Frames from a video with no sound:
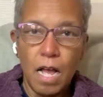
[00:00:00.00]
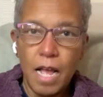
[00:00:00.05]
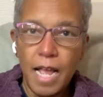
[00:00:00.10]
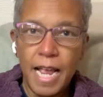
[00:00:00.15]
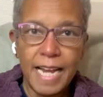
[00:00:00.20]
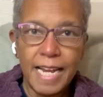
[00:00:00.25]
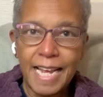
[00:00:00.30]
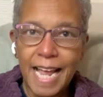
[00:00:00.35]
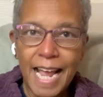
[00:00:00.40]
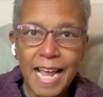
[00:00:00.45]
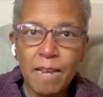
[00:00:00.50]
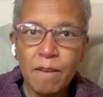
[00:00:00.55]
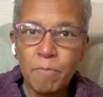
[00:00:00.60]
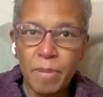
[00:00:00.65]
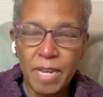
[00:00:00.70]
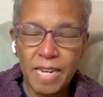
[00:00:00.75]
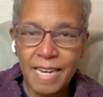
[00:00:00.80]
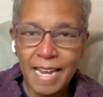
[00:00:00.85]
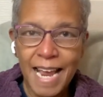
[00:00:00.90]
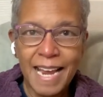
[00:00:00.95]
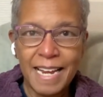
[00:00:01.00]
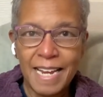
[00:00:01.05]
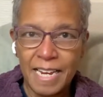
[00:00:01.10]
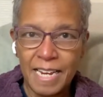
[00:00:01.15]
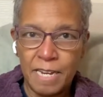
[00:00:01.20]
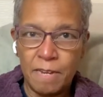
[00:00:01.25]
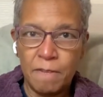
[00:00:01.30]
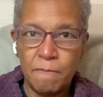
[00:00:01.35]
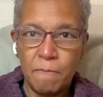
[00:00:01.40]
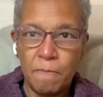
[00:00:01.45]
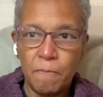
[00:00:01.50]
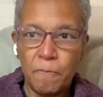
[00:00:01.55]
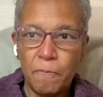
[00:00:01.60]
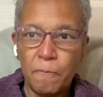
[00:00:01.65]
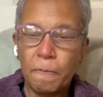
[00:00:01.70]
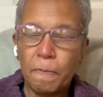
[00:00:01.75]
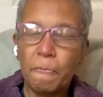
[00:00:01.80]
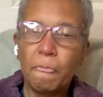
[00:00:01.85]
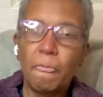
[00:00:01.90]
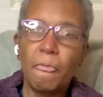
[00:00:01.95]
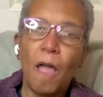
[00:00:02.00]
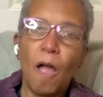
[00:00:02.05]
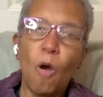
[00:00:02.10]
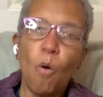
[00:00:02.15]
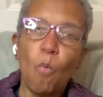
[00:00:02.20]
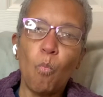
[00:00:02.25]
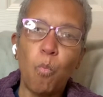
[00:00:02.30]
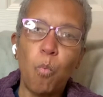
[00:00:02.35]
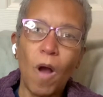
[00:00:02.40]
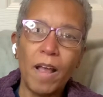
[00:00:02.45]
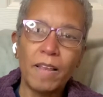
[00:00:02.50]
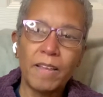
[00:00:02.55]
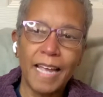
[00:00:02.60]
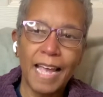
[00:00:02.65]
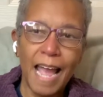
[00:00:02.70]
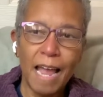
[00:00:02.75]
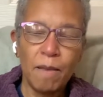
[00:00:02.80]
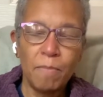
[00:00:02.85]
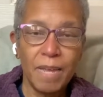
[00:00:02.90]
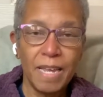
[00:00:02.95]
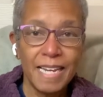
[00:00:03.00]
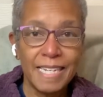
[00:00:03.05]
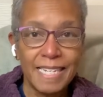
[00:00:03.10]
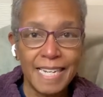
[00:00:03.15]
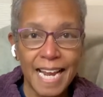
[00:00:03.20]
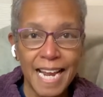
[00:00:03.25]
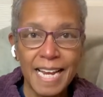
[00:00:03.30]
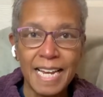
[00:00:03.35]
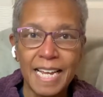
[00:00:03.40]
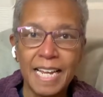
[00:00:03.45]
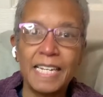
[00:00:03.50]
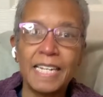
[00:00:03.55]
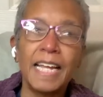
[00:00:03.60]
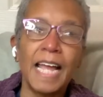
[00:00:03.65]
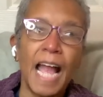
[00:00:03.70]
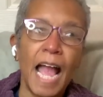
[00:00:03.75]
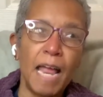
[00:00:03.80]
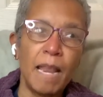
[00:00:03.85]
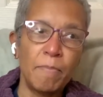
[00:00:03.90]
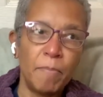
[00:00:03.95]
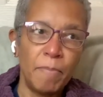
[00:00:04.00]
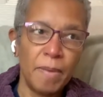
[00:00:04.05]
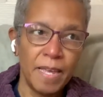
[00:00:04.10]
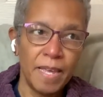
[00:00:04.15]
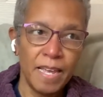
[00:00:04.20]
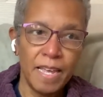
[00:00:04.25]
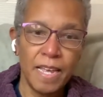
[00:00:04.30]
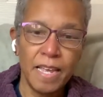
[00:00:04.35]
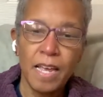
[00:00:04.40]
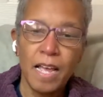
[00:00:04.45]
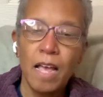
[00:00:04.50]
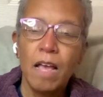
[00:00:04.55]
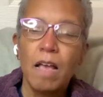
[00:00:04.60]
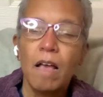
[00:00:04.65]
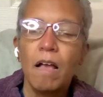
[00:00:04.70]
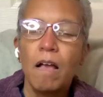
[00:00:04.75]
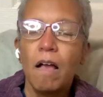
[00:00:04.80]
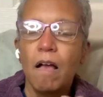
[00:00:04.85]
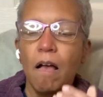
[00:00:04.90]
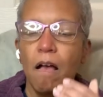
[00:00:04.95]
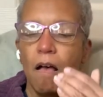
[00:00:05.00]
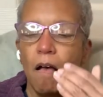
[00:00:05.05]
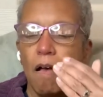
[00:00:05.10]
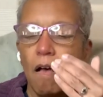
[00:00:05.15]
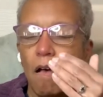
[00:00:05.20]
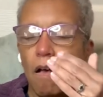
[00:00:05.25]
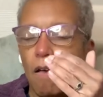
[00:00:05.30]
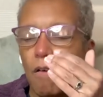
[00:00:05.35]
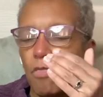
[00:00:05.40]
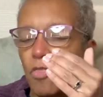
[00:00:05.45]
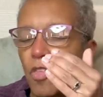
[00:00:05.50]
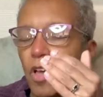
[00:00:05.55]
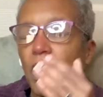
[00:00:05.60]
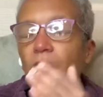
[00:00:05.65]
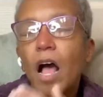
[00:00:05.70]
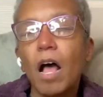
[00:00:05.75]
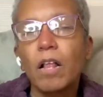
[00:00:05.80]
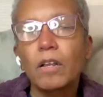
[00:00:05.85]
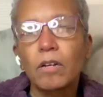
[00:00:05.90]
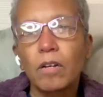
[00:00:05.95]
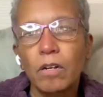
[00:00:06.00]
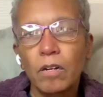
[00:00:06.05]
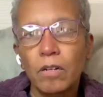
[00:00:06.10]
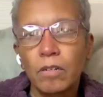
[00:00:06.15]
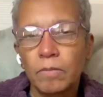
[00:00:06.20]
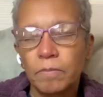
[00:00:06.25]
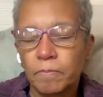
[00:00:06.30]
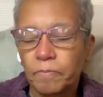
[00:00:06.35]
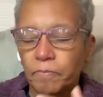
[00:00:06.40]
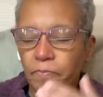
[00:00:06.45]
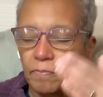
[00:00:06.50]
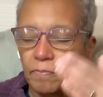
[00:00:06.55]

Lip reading: it can't be dated. What can be dated can be the color,